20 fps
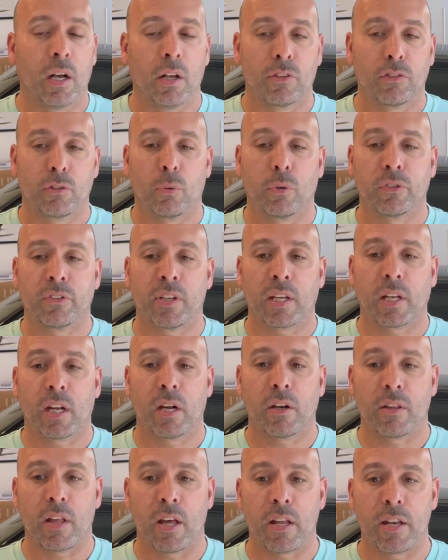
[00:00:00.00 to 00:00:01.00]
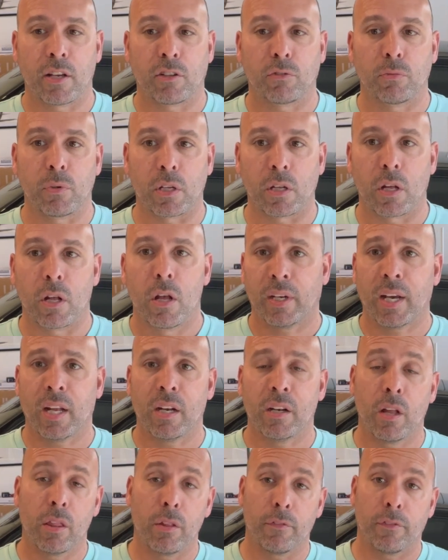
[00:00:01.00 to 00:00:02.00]
So we'll take care of that next week. I got
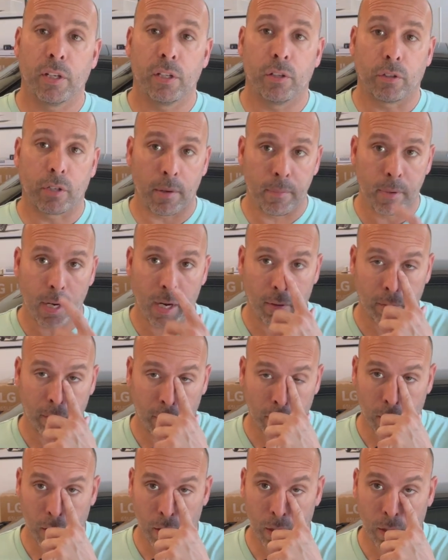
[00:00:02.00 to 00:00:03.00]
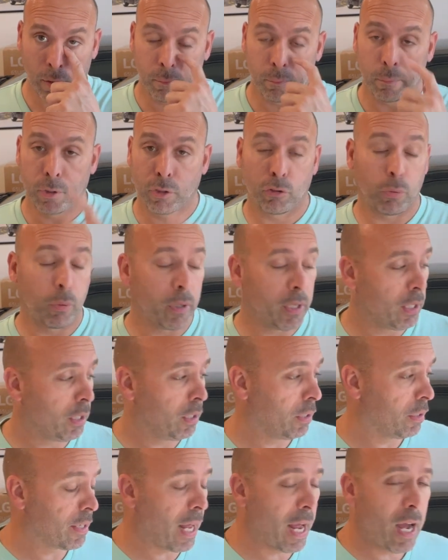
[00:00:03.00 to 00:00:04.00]
another video coming out
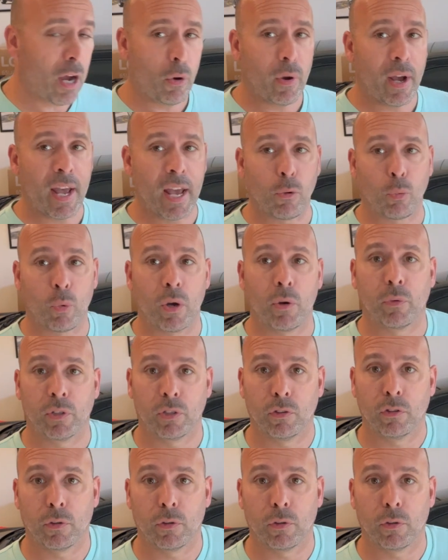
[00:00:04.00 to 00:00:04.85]
between now and when we do